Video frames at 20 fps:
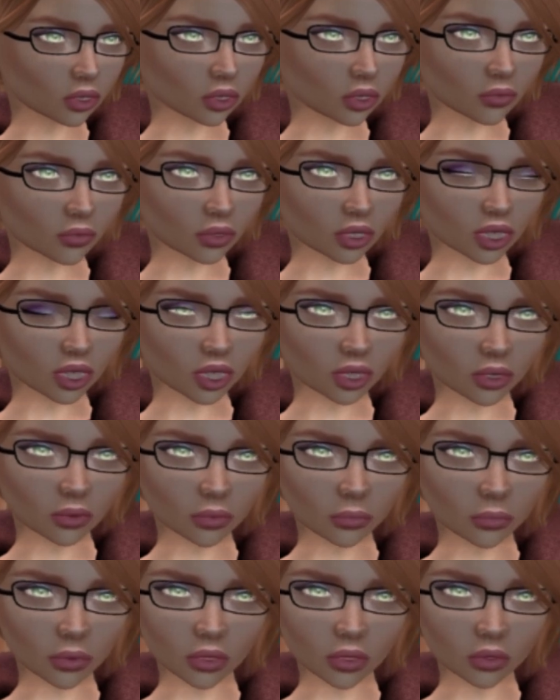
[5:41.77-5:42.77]
So it is
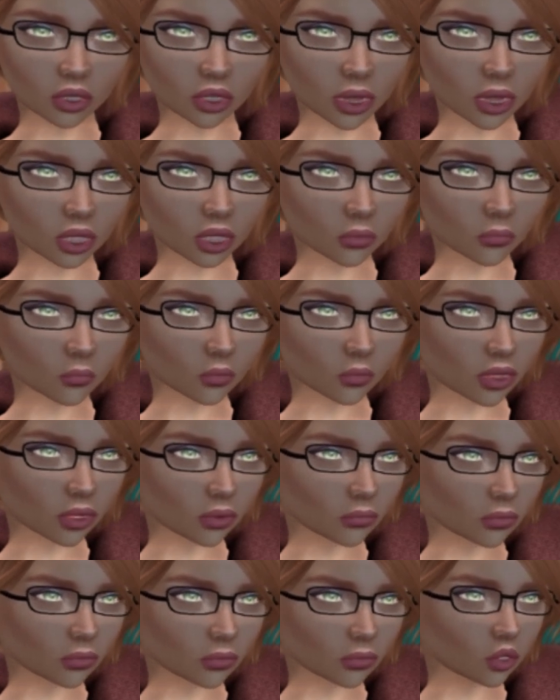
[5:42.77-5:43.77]
not something
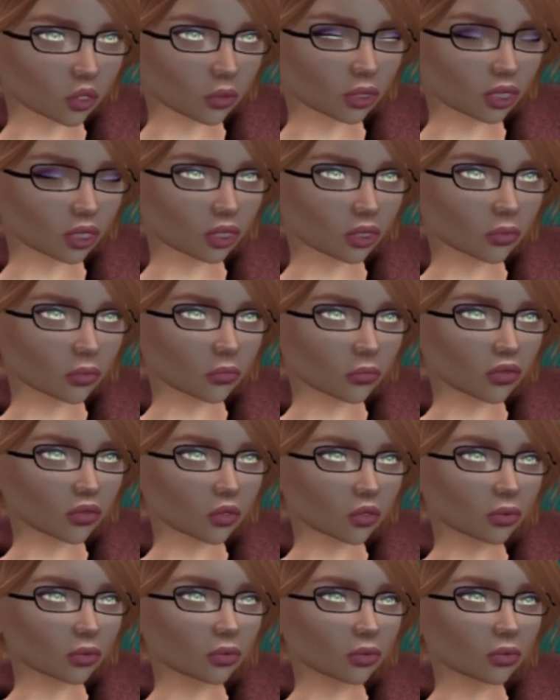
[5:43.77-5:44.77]
that we can just
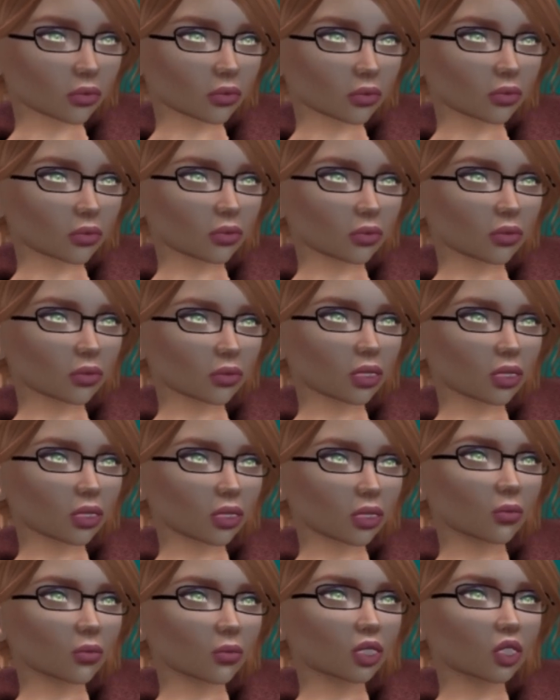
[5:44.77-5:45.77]
brush aside
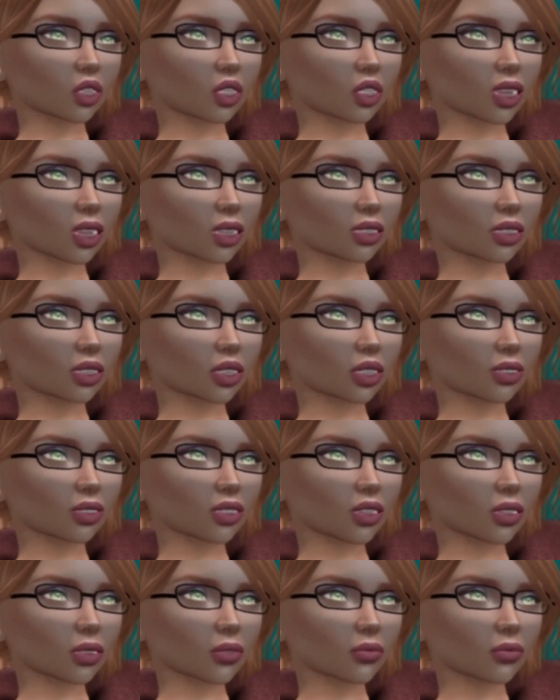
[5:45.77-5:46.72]
and